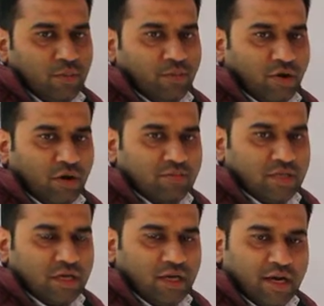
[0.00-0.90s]

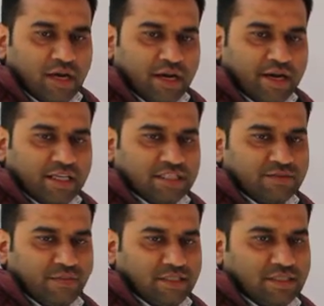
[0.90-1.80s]
from the leading
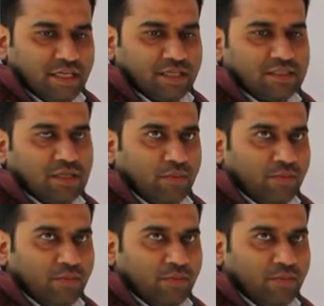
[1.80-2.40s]
spaces